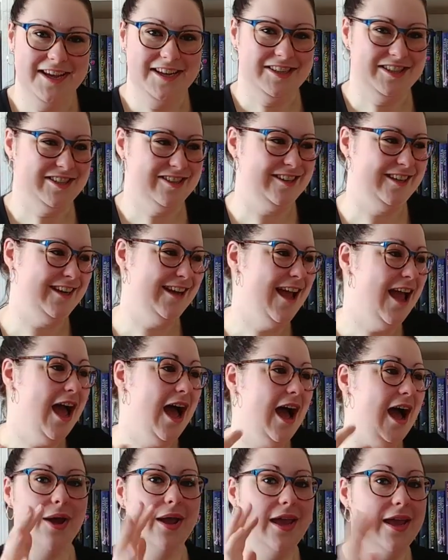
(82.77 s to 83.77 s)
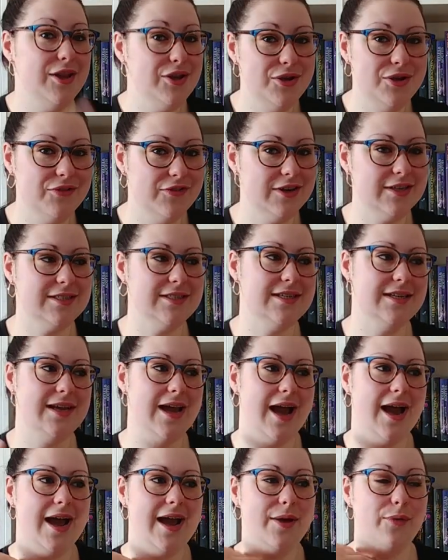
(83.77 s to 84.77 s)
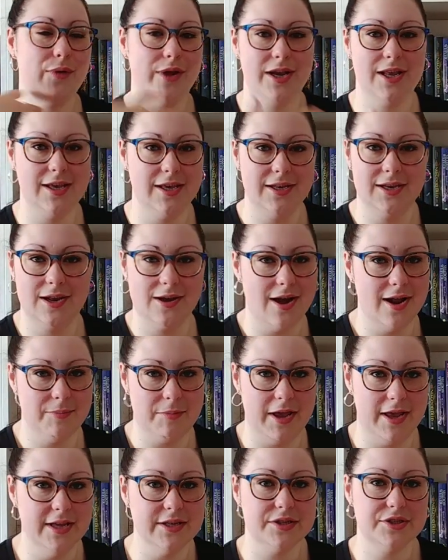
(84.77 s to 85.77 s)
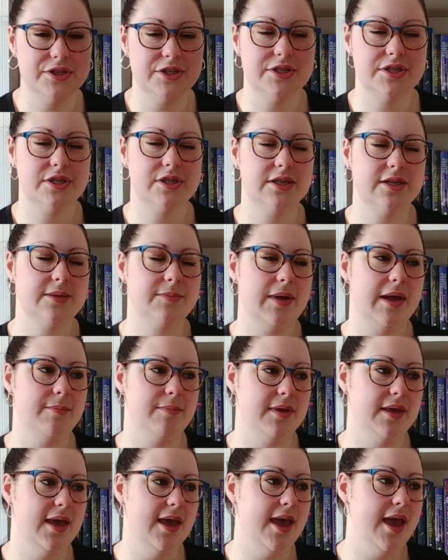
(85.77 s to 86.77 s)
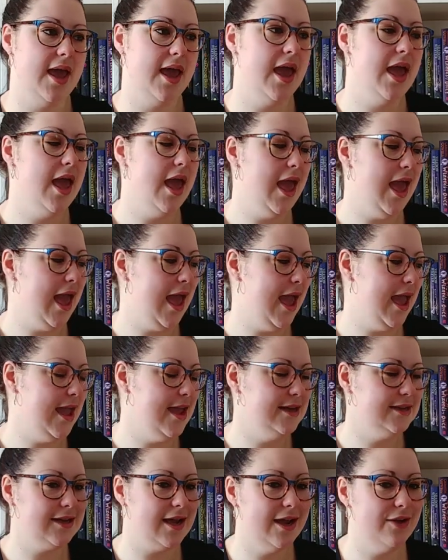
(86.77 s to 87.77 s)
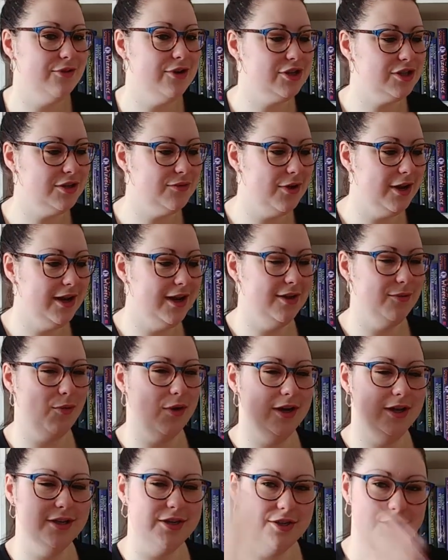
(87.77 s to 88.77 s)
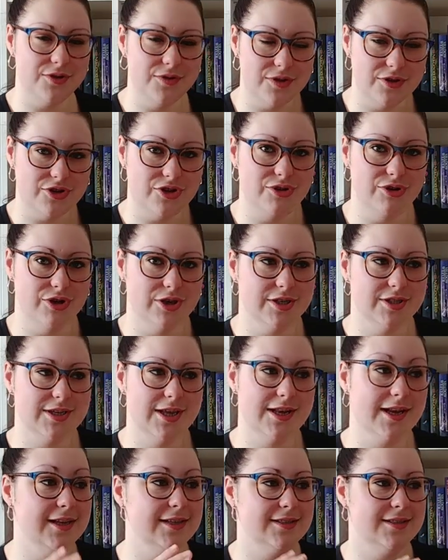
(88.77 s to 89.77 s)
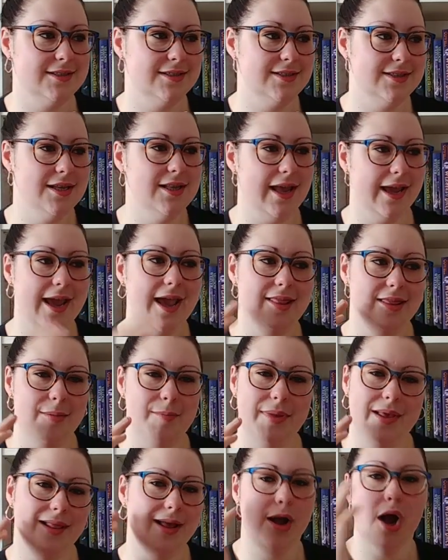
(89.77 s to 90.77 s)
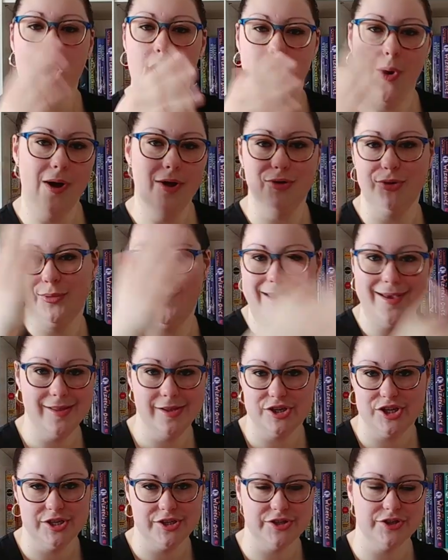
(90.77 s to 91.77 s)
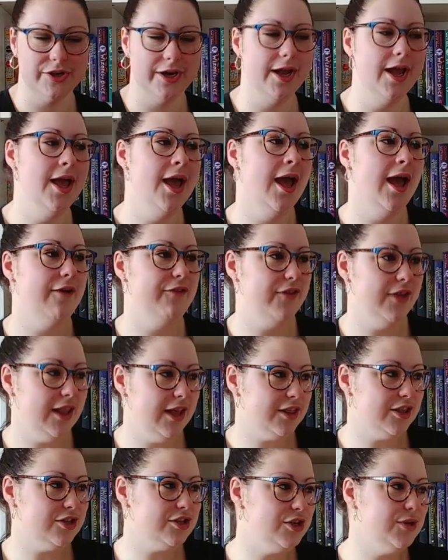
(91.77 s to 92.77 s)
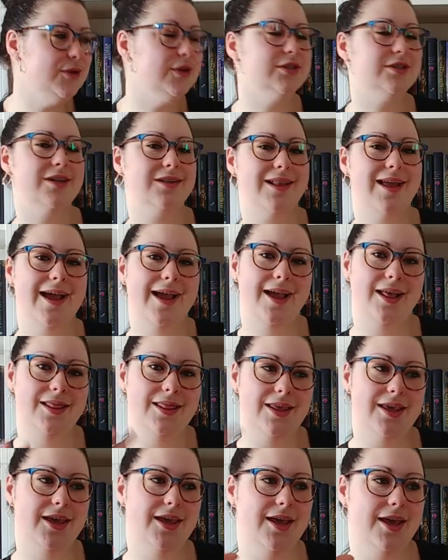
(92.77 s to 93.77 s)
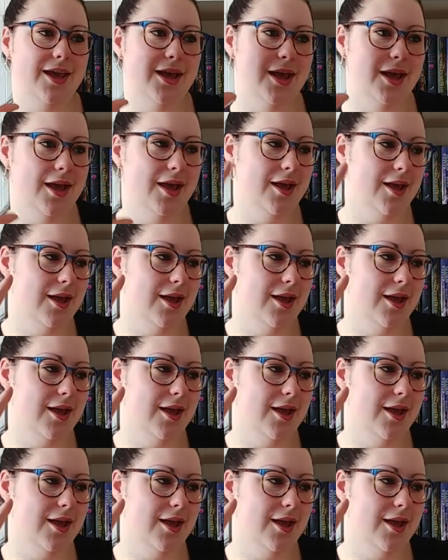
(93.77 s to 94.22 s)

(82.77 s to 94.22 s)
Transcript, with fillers: history. In university, I went in and got my history degree, my BA, and I originally went in wanting to do the Tudors, and I, like, and then being like, oh, I'll do English history. I feel like the Tudors are like the